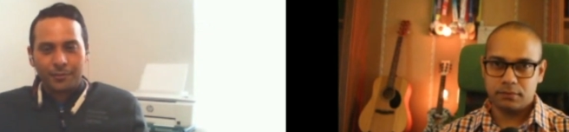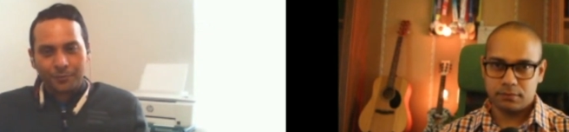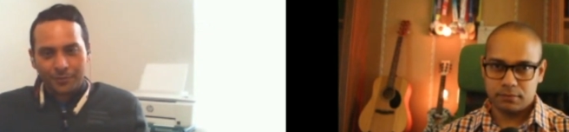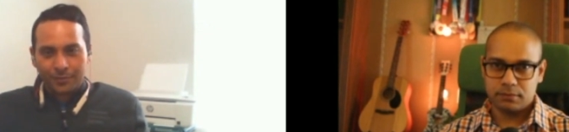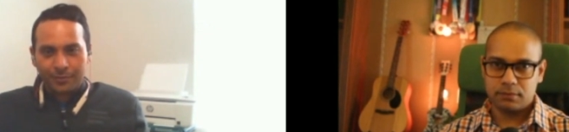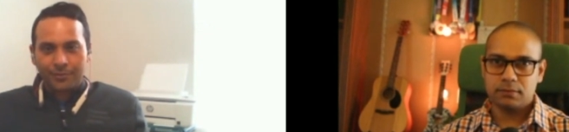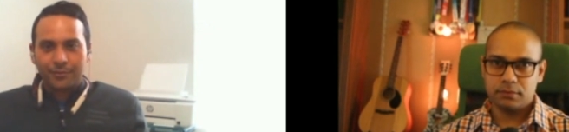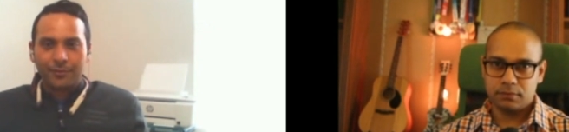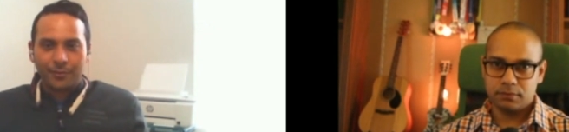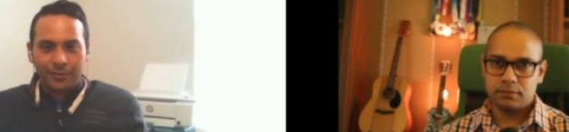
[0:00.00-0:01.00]
Speaker 1: Services
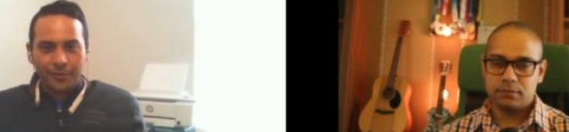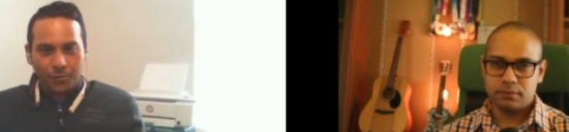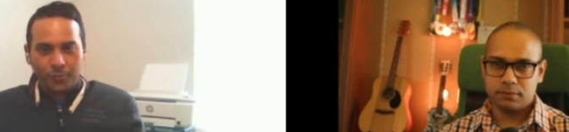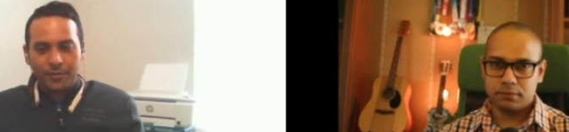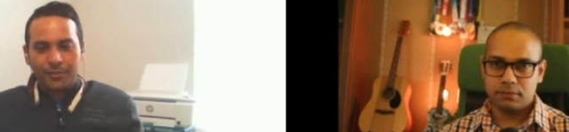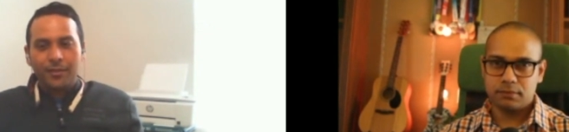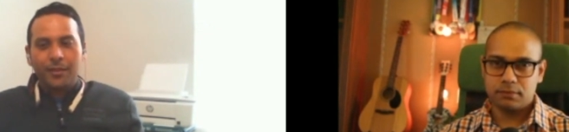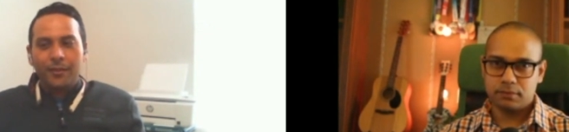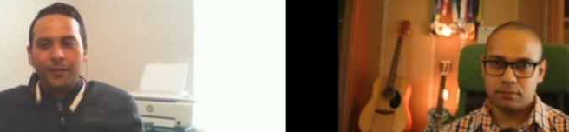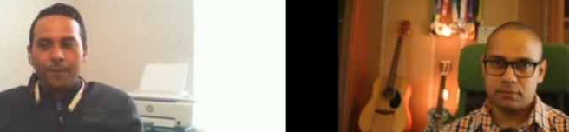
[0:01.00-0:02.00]
in US.
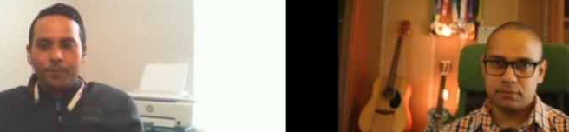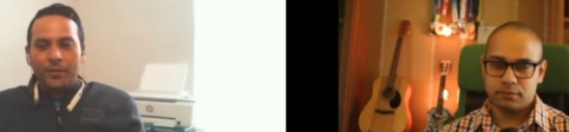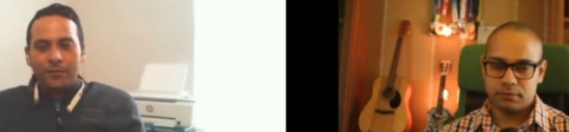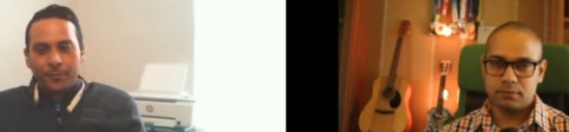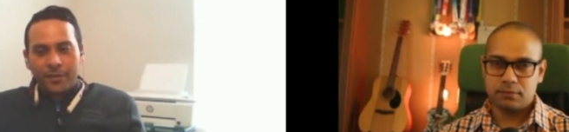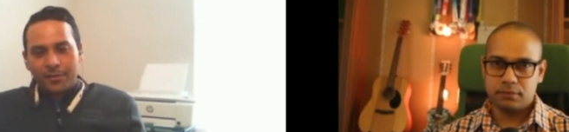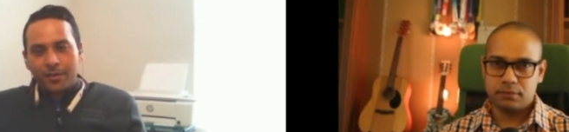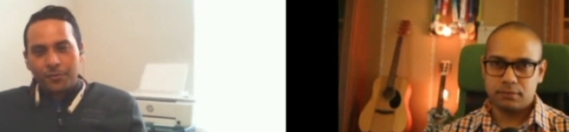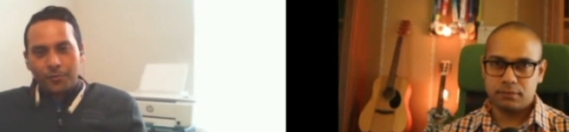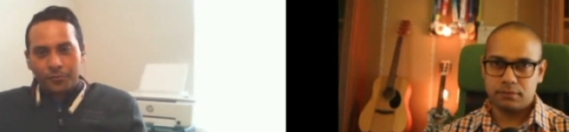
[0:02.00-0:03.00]
I was based
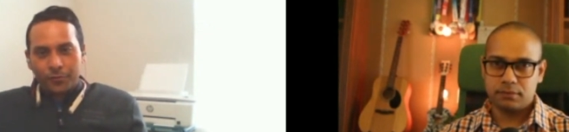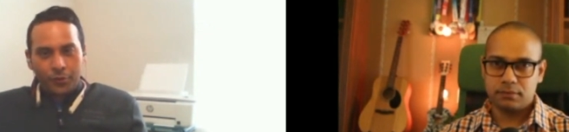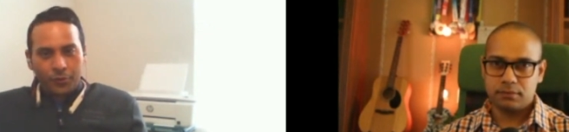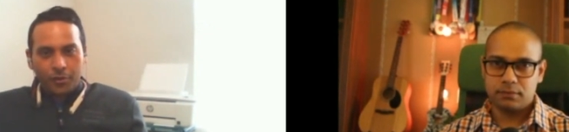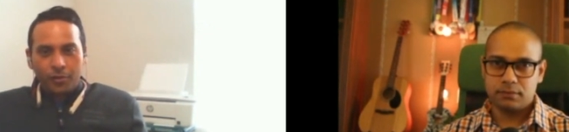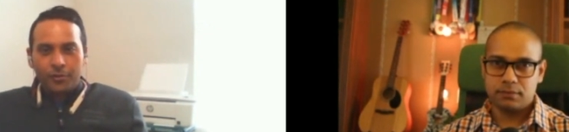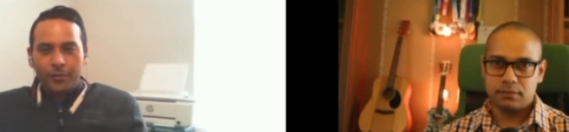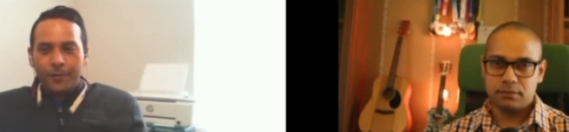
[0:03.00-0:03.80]
out of New York